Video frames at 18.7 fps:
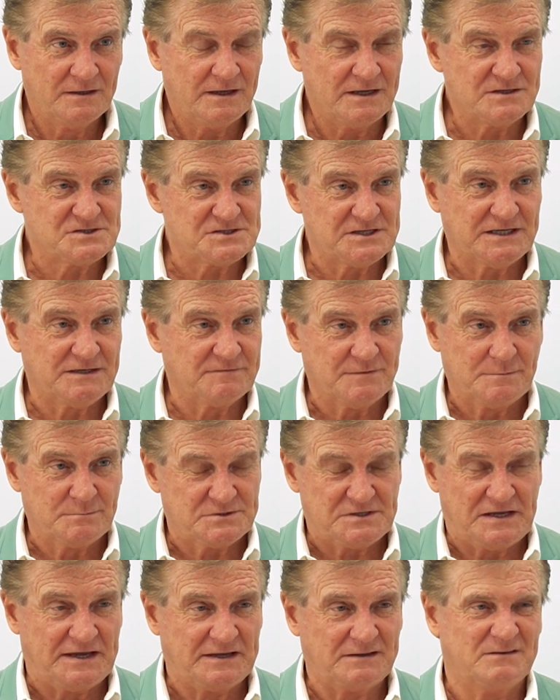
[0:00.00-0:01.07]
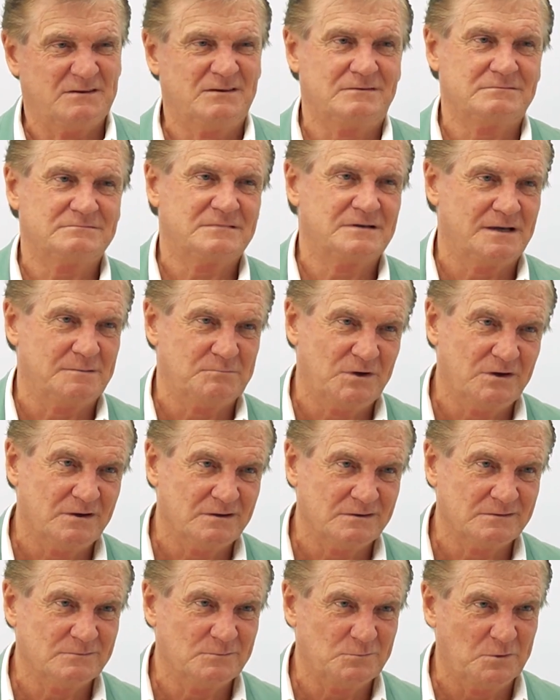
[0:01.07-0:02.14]
Instead of them saying, oh, come
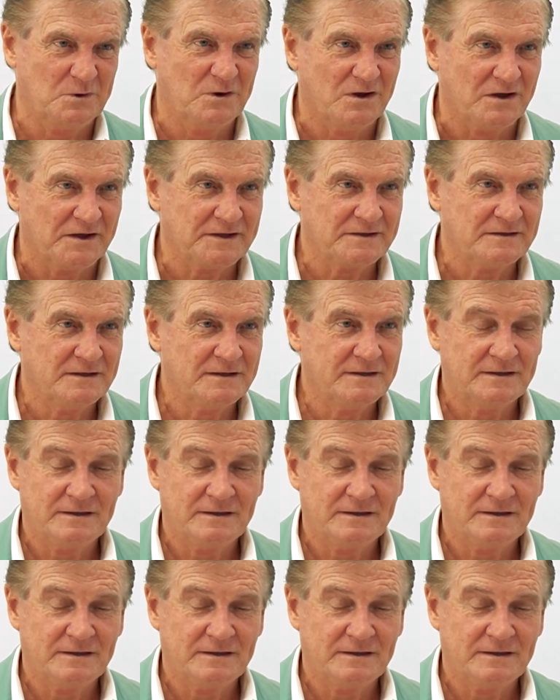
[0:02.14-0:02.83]
on, why?